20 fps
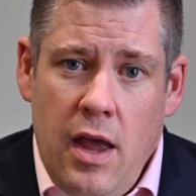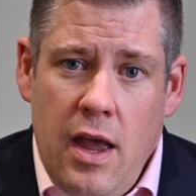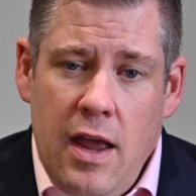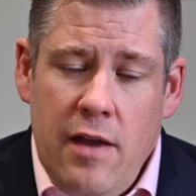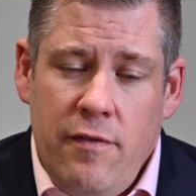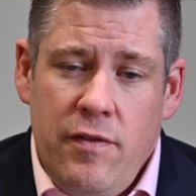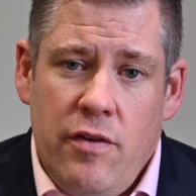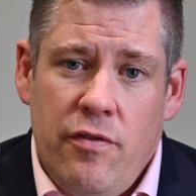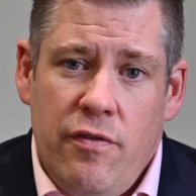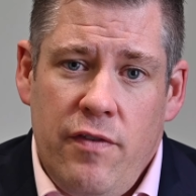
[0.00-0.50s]

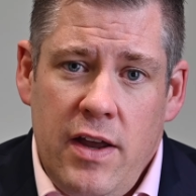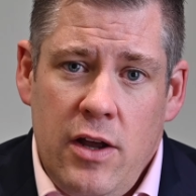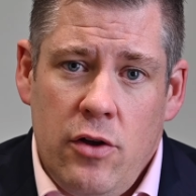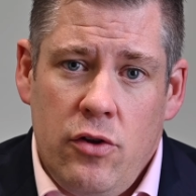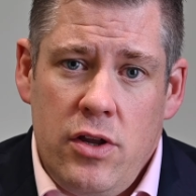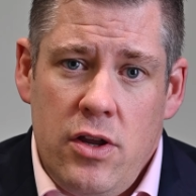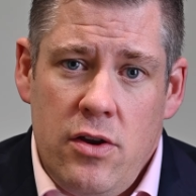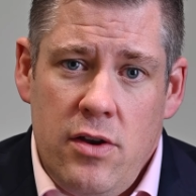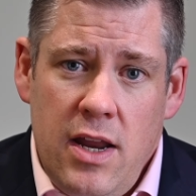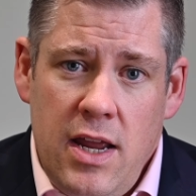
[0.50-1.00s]
If you
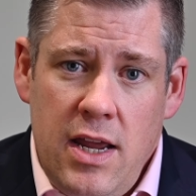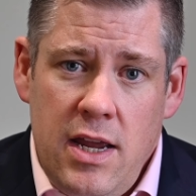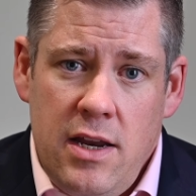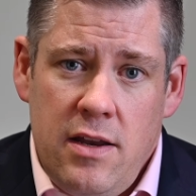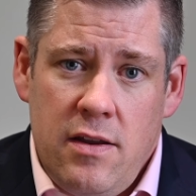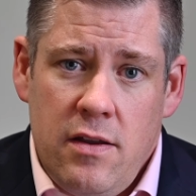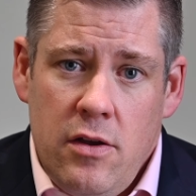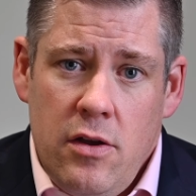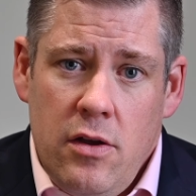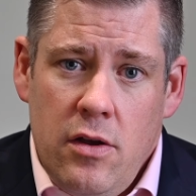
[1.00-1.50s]
feel you
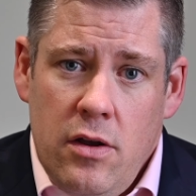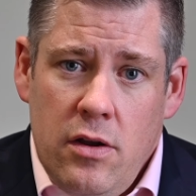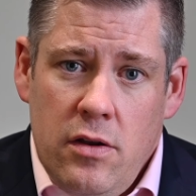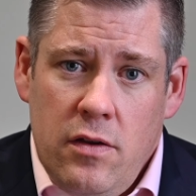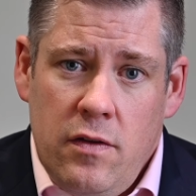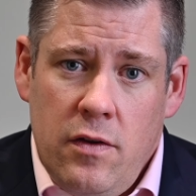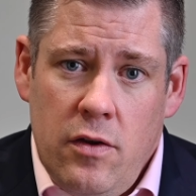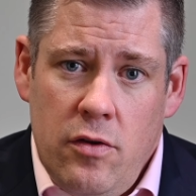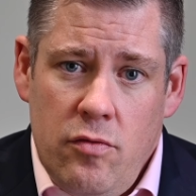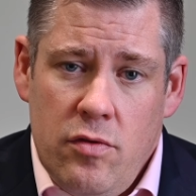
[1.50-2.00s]
need
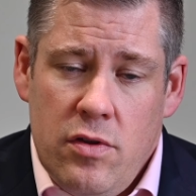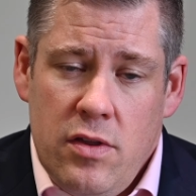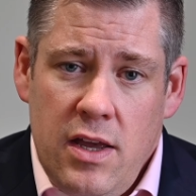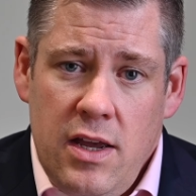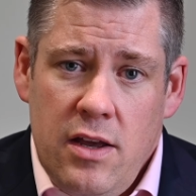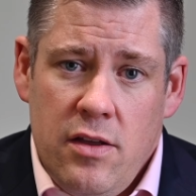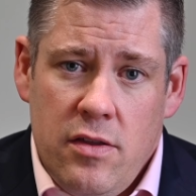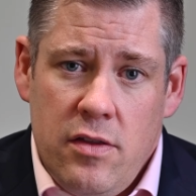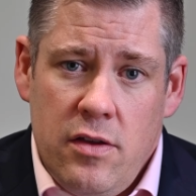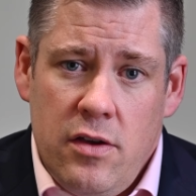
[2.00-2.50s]
to
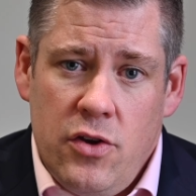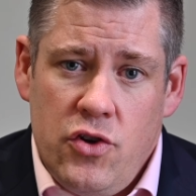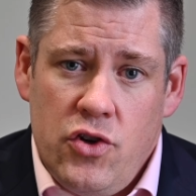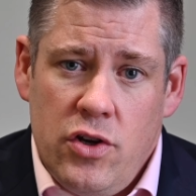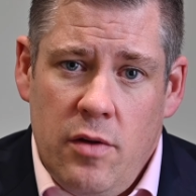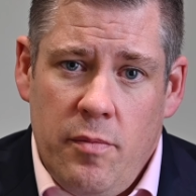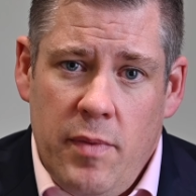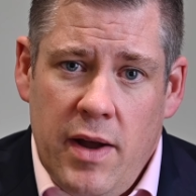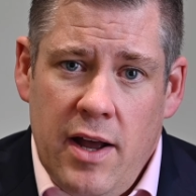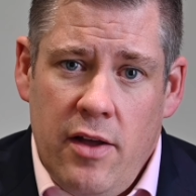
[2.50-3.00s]
see a
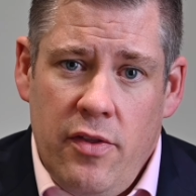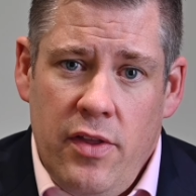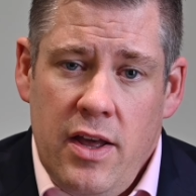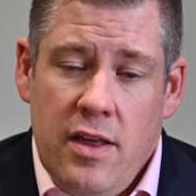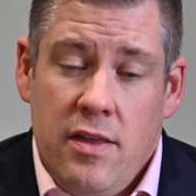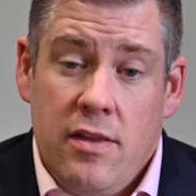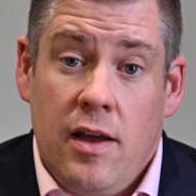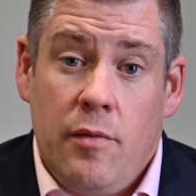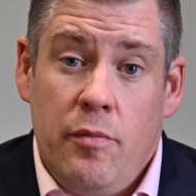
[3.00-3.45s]
surgeon about this,